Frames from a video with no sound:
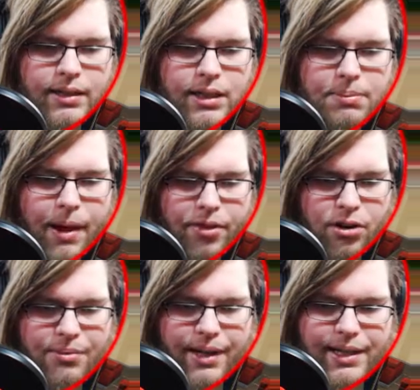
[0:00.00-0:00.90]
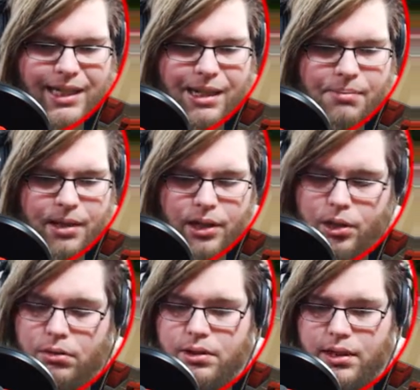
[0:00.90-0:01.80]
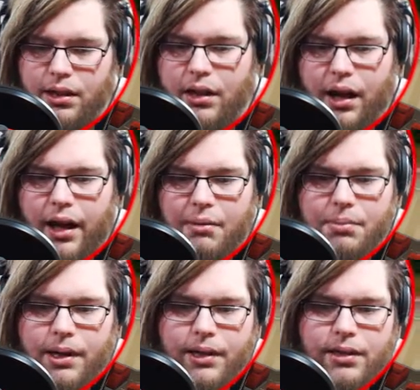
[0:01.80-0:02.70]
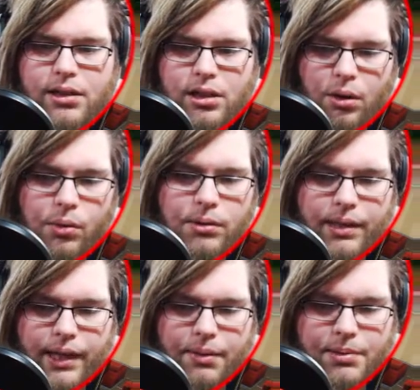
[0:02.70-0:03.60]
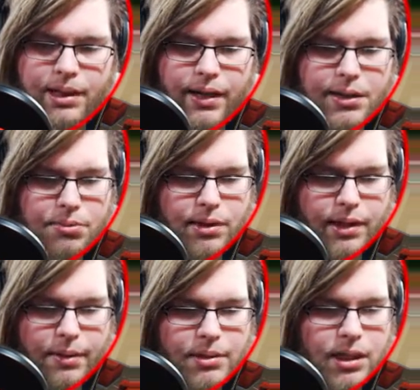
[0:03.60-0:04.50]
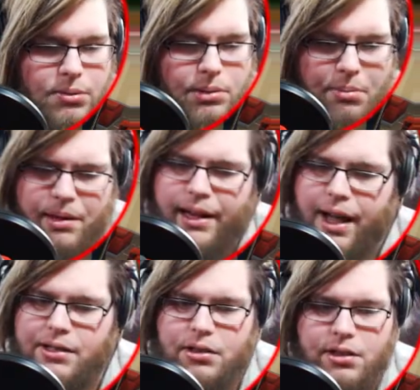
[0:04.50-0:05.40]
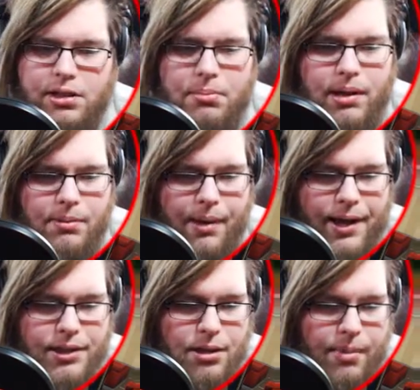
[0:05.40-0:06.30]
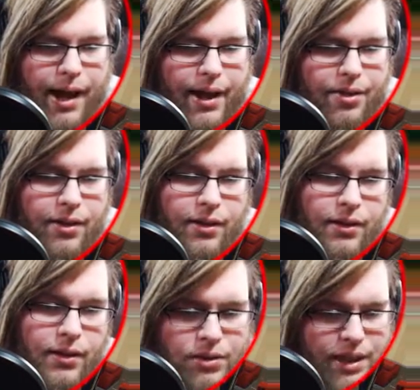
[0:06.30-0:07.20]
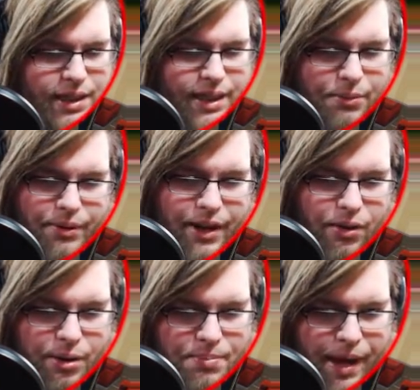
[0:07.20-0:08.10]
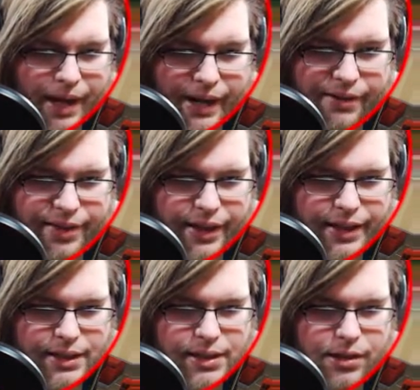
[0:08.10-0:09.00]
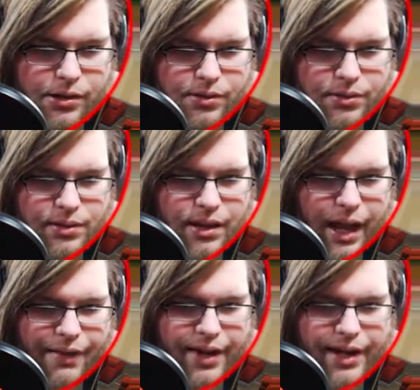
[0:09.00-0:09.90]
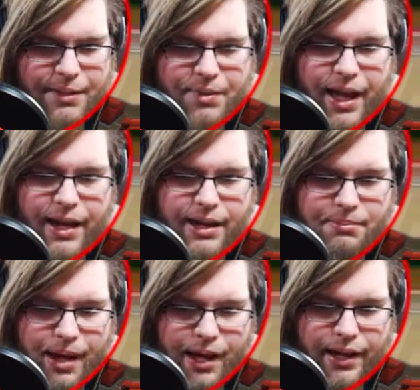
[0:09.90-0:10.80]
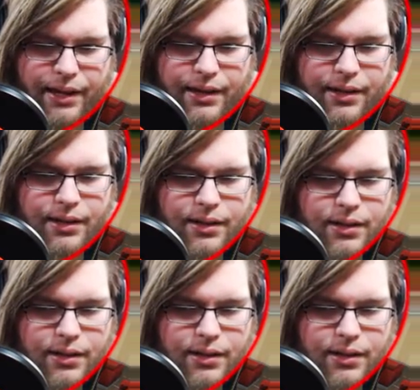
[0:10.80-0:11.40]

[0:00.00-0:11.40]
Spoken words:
because this bathroom is going to be used a lot, but so will the upstairs one. The upstairs one can be nicer because it'll be the master bath. Of course, like I said, we've got to repaint everything, so I've got to keep that in mind.